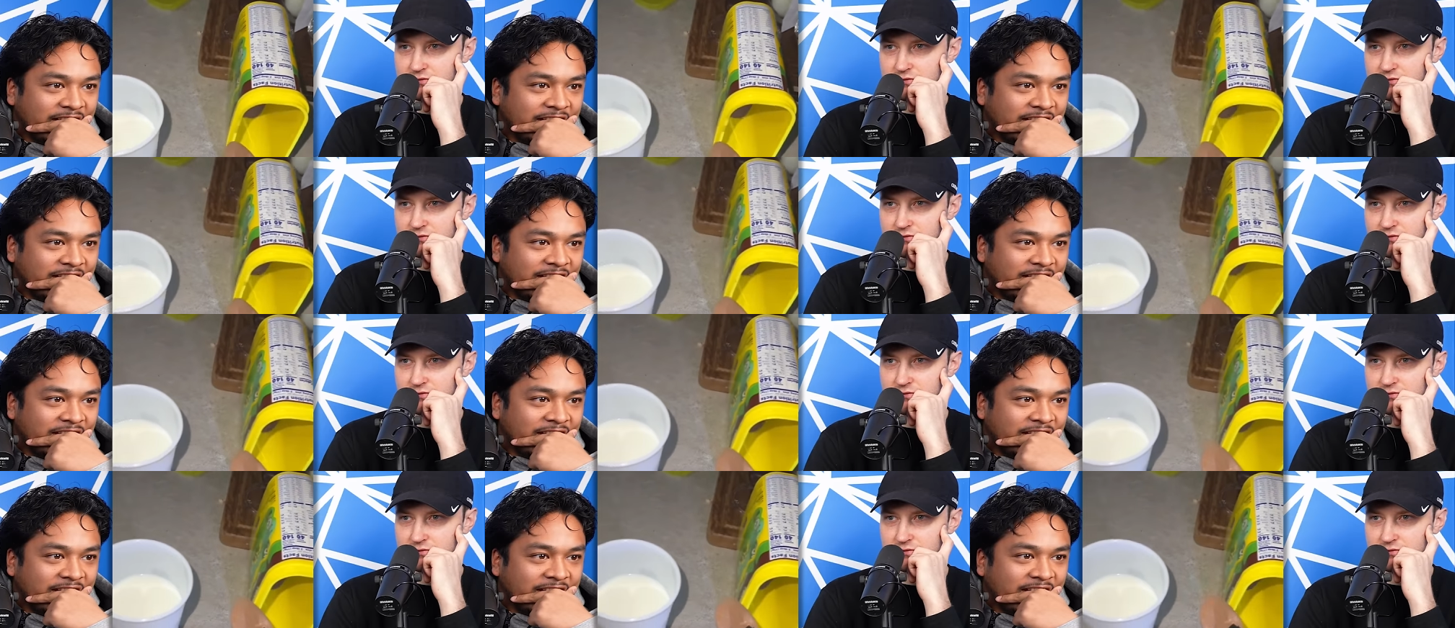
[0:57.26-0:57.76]

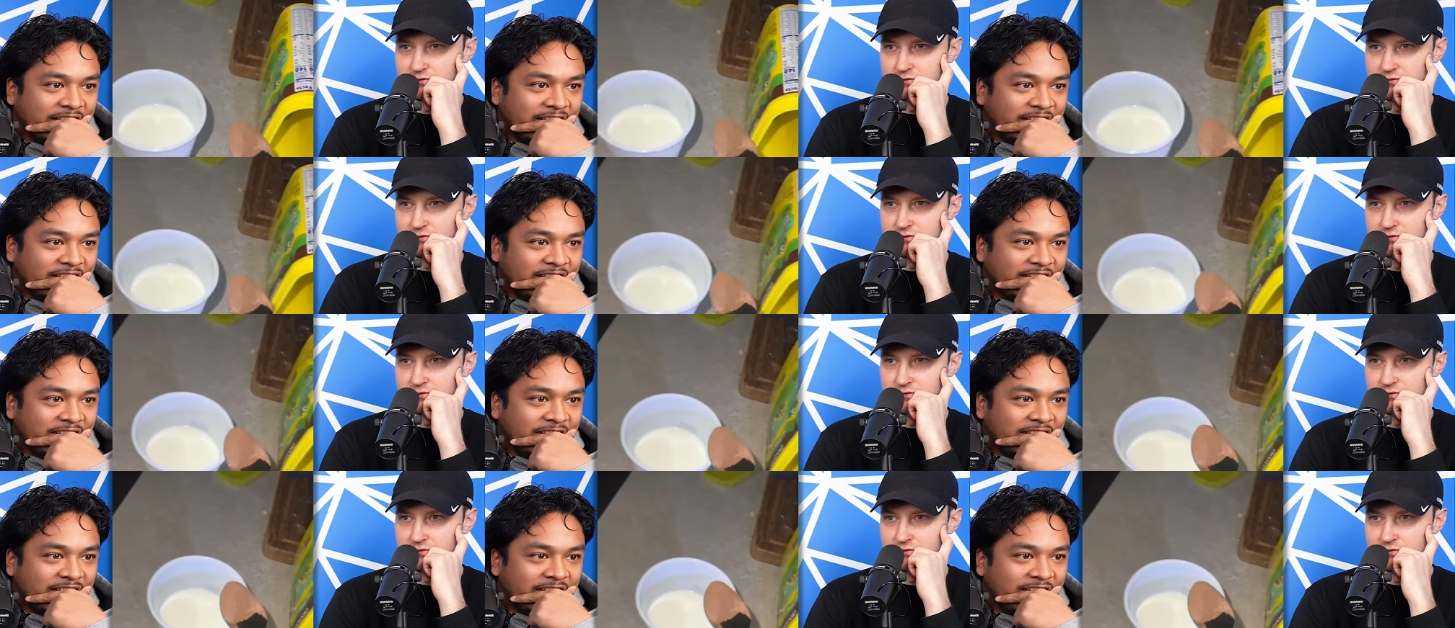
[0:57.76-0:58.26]

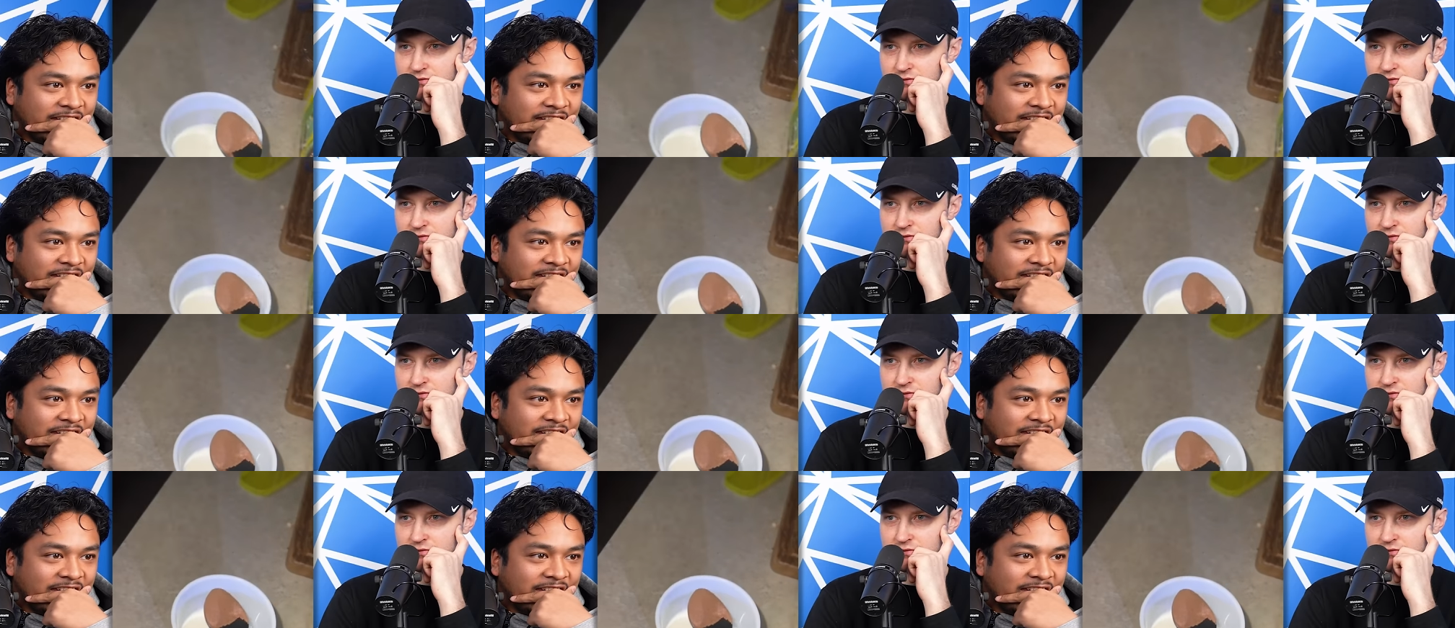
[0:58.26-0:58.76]

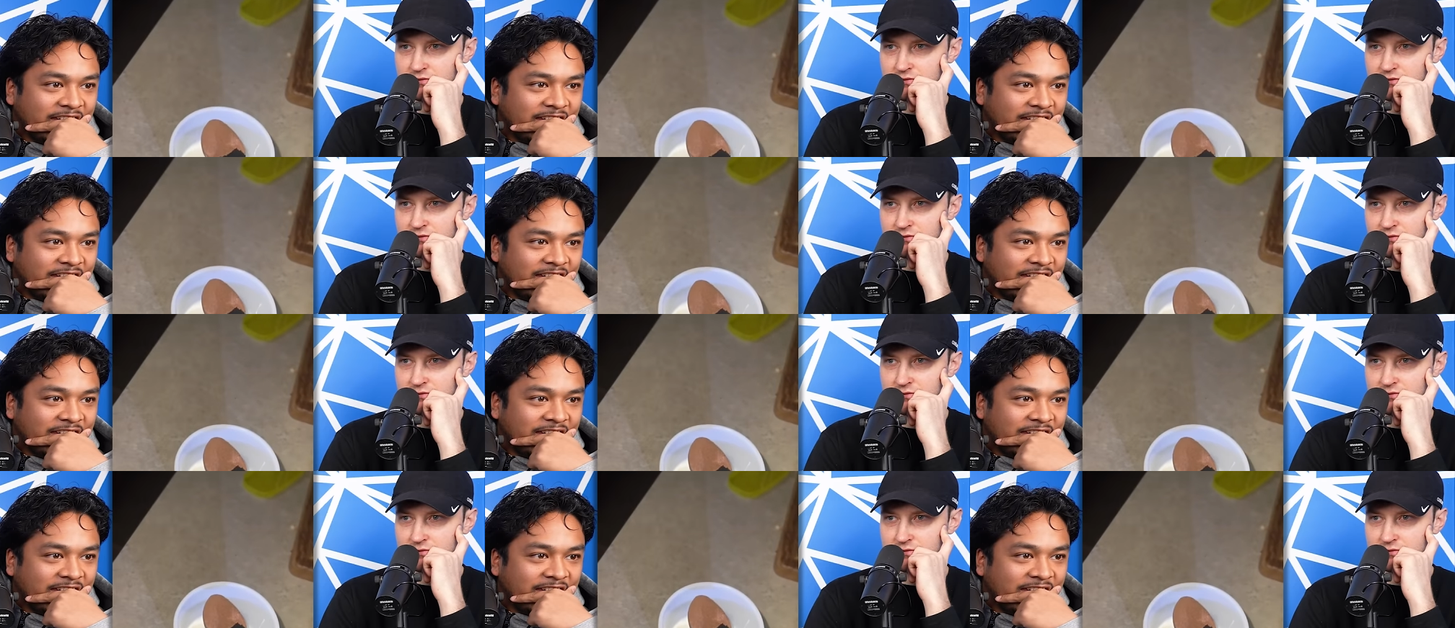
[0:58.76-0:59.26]

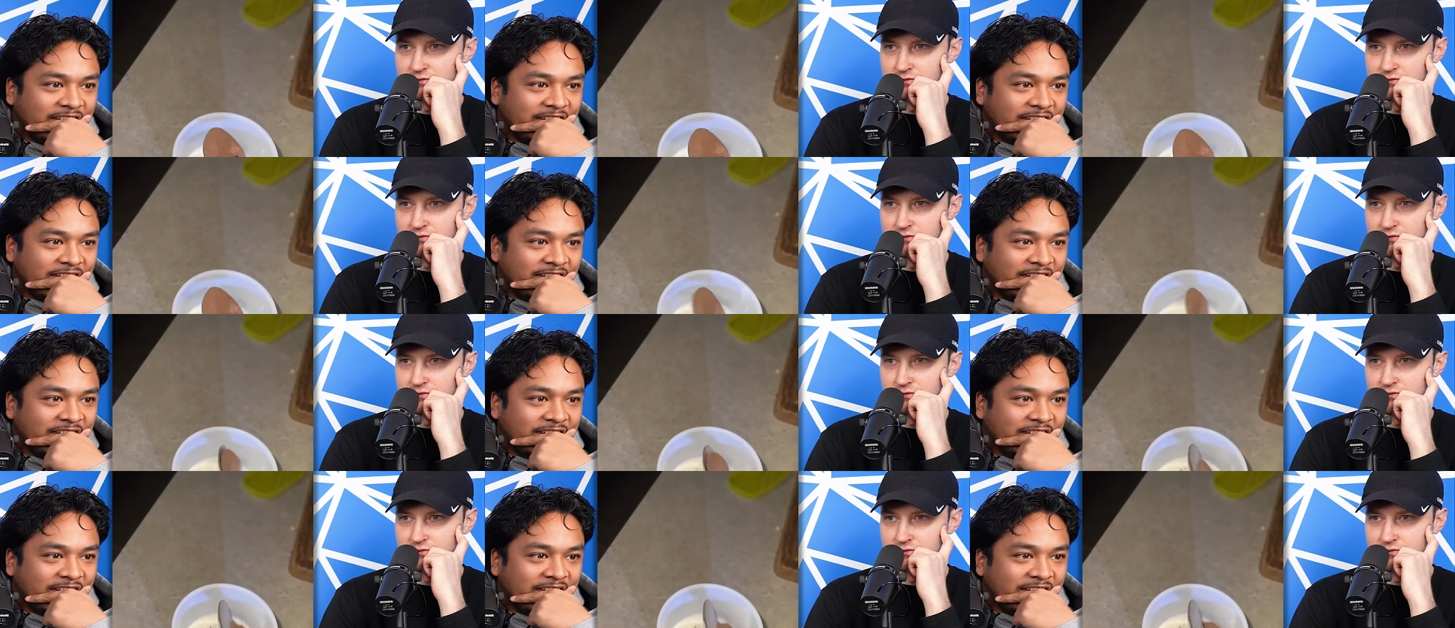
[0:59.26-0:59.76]

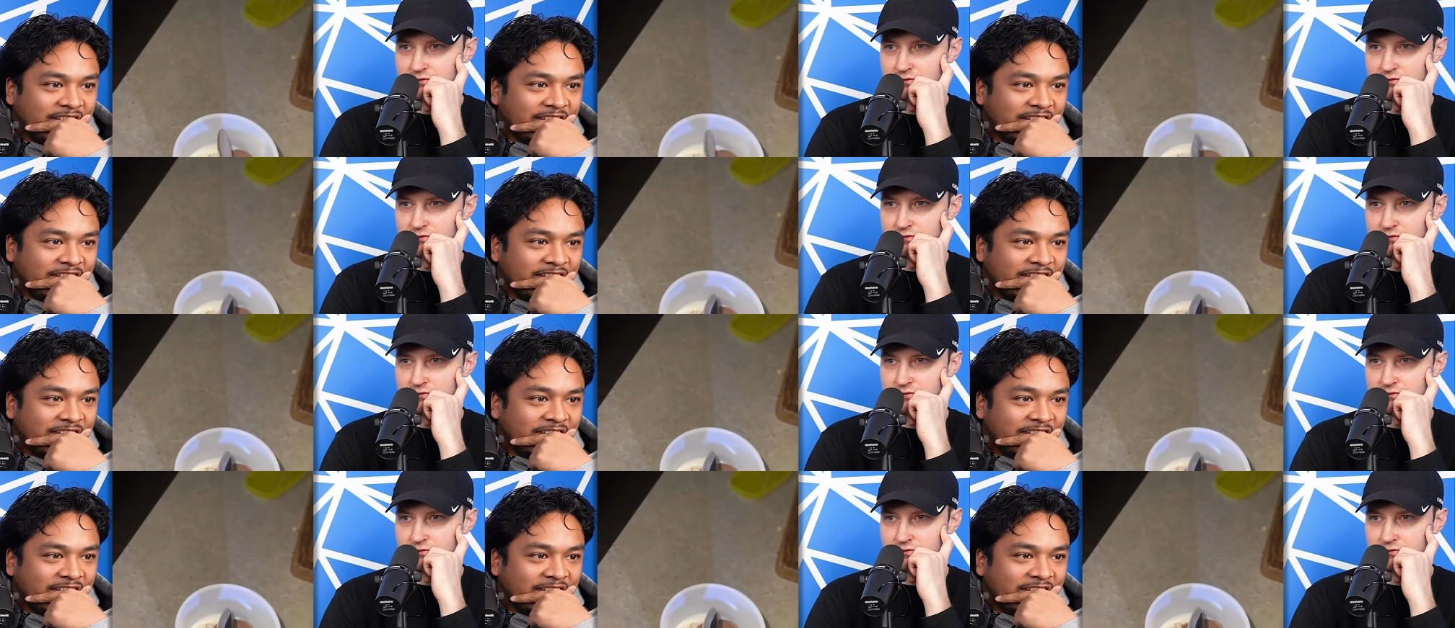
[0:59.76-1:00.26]

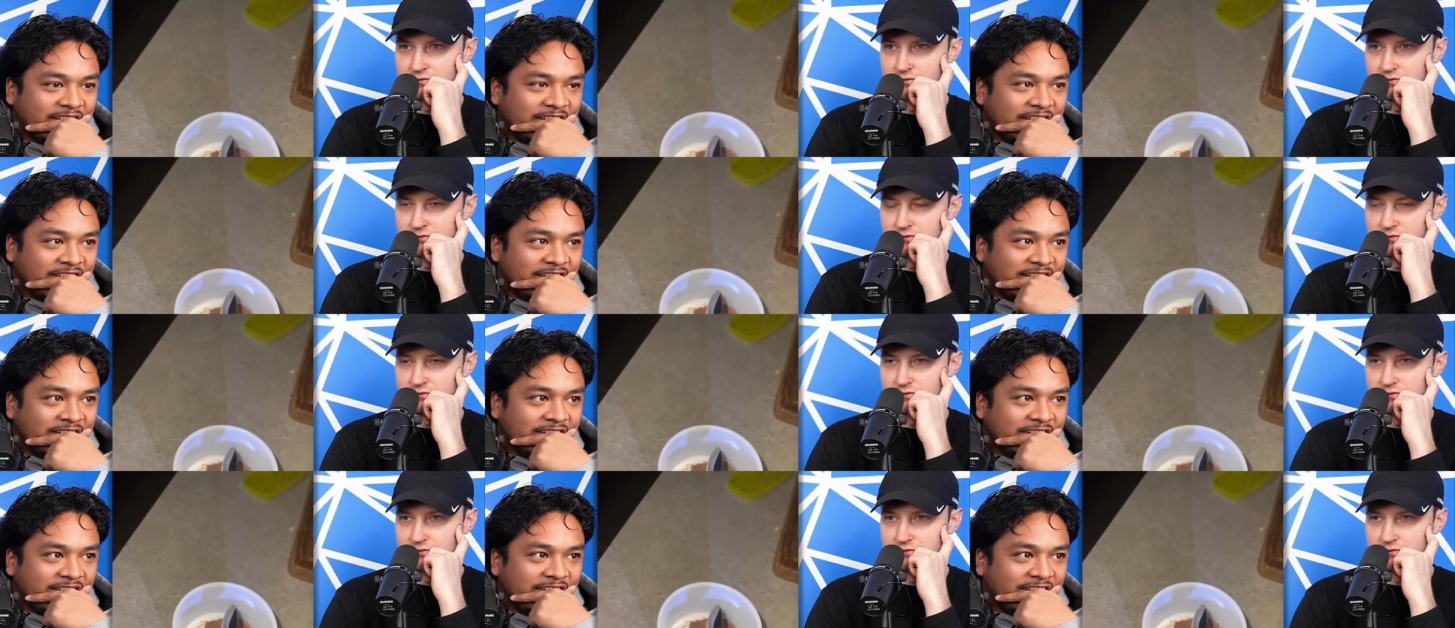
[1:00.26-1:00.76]

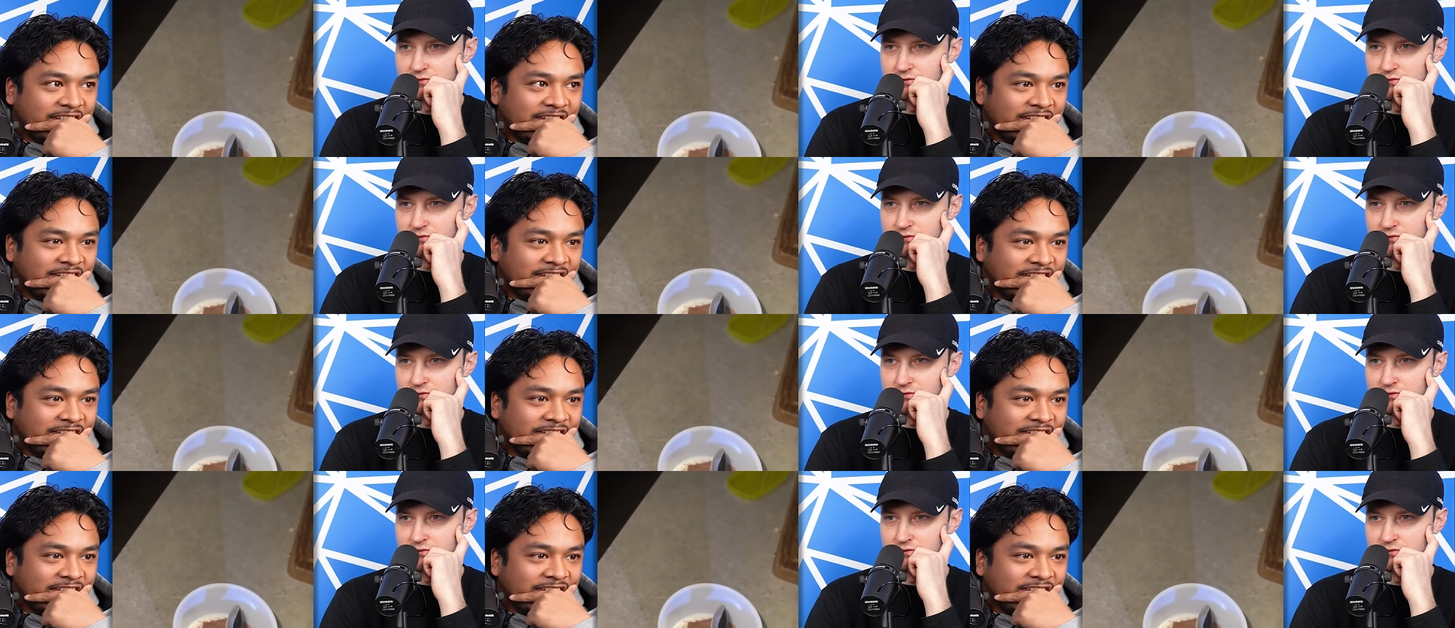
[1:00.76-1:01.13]
Nothing is said.